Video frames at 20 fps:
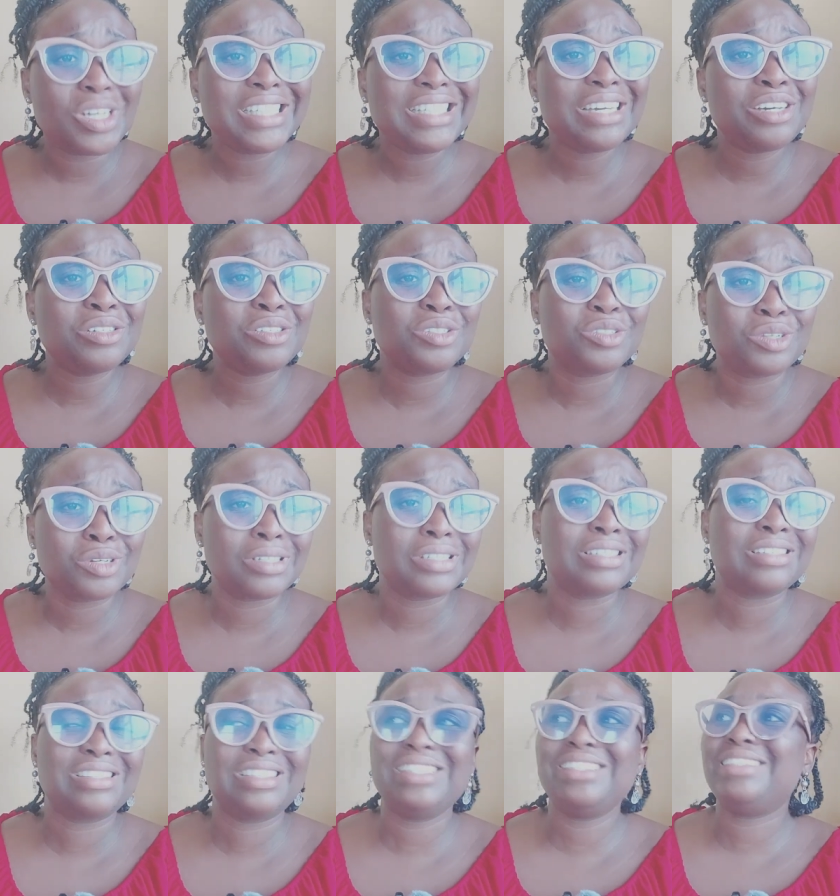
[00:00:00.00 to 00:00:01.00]
what else
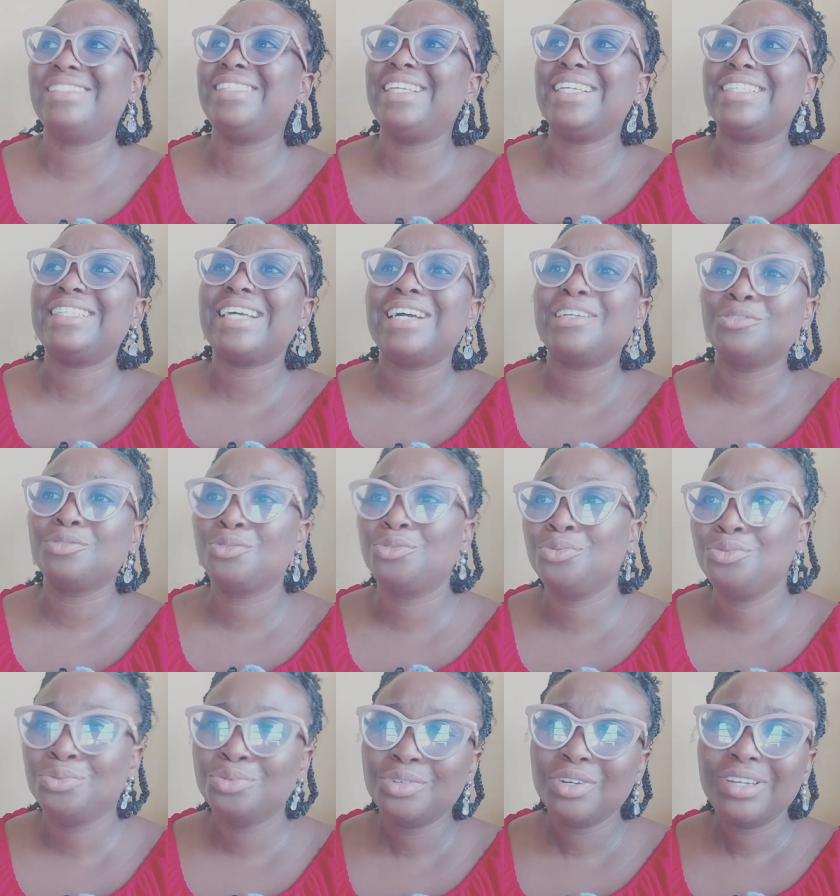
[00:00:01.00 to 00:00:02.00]
does this data do?